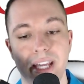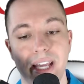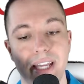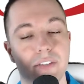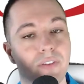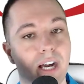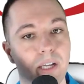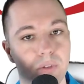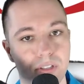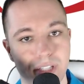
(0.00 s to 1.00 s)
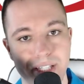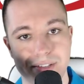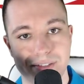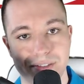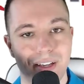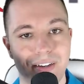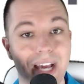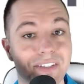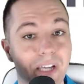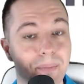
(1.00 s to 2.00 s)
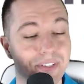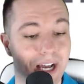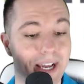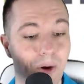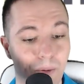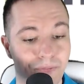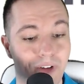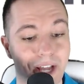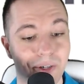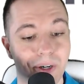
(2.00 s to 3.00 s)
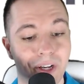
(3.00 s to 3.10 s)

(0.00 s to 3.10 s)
into viable leads. Next up is iHomeFinder.